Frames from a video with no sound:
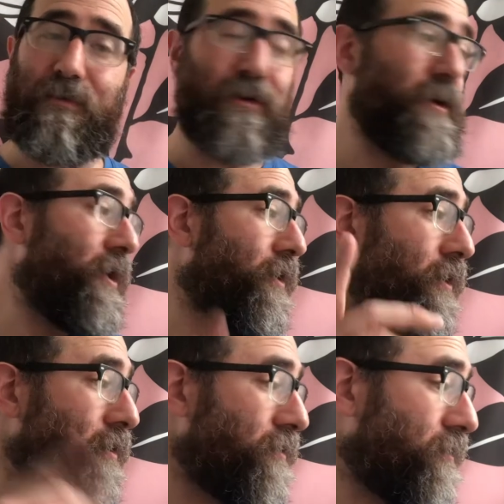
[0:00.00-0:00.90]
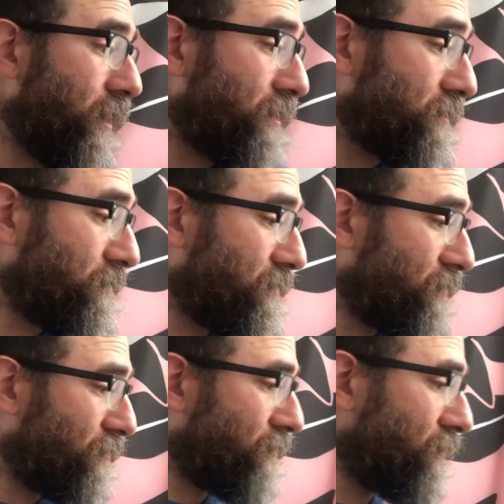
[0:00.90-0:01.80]
more. Oh, wait,
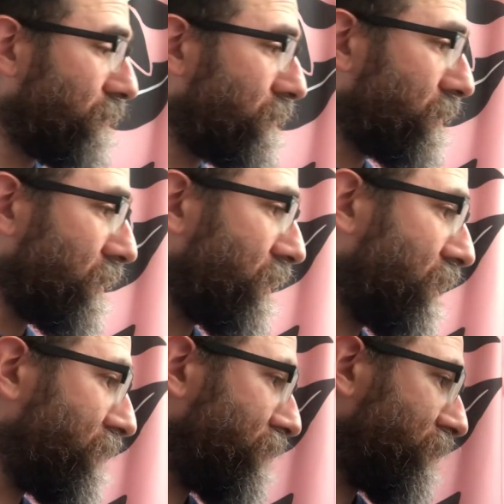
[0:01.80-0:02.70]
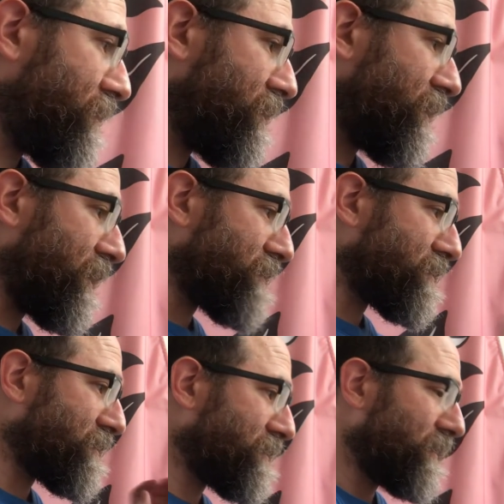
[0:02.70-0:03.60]
before I
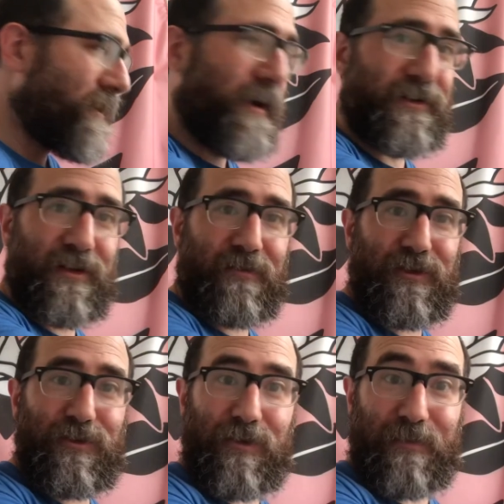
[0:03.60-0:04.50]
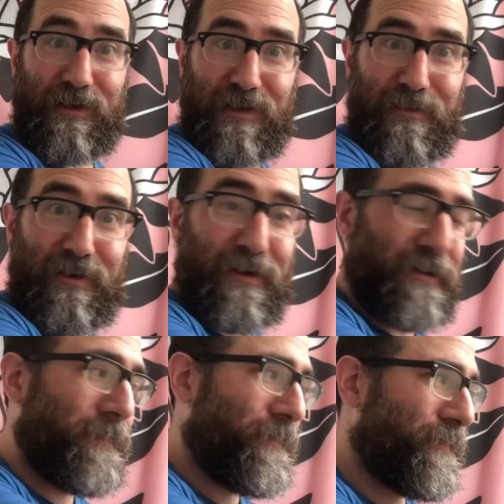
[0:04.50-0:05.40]
forget, I actually have two on my TBR.
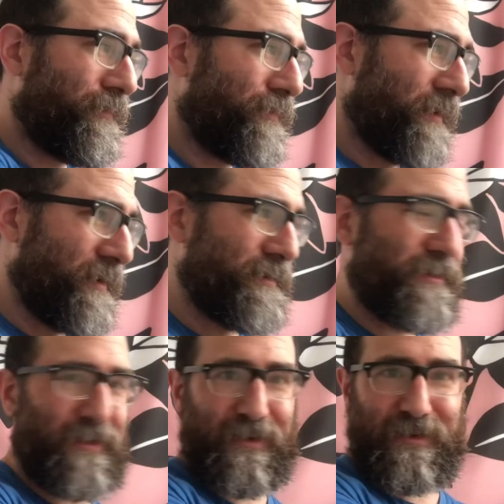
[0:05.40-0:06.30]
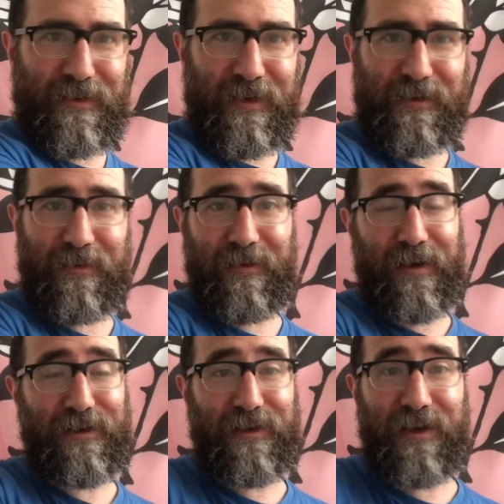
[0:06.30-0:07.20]
Sorry, slight
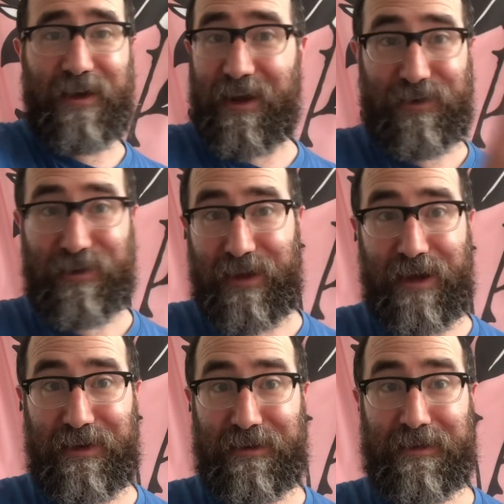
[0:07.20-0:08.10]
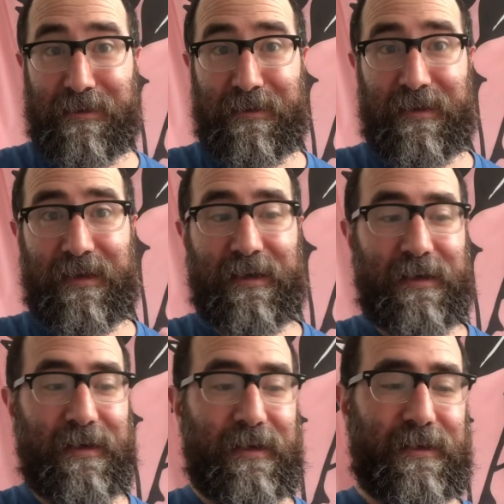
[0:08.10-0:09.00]
deviation. I can't really edit.
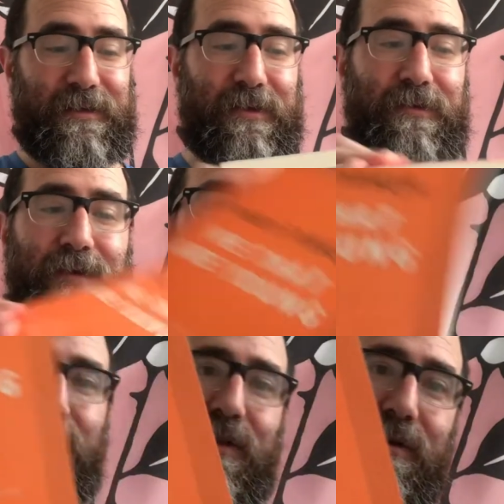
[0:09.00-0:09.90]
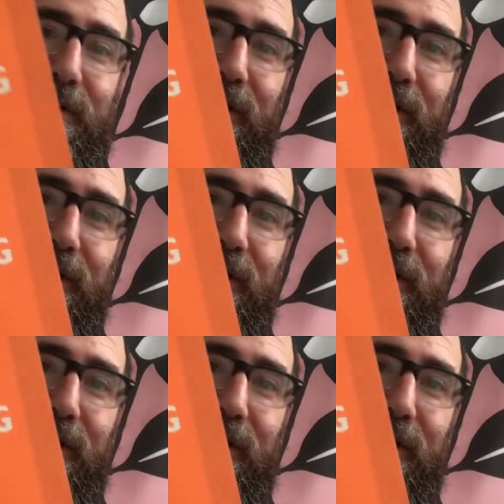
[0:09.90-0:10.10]
So we've got We That Are